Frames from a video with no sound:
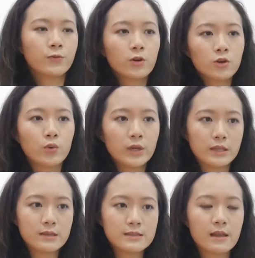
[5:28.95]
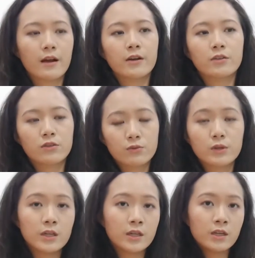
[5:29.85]
For Queens, there are
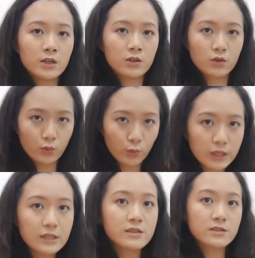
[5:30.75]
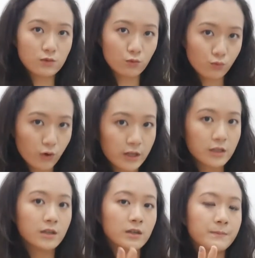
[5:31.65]
3 Queens
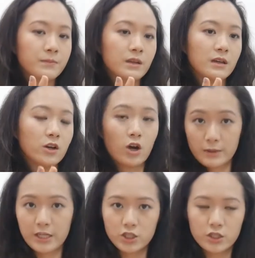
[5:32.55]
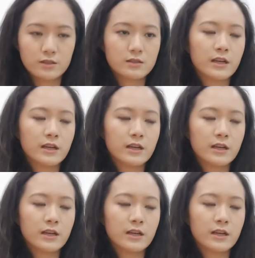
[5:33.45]
run accommodations.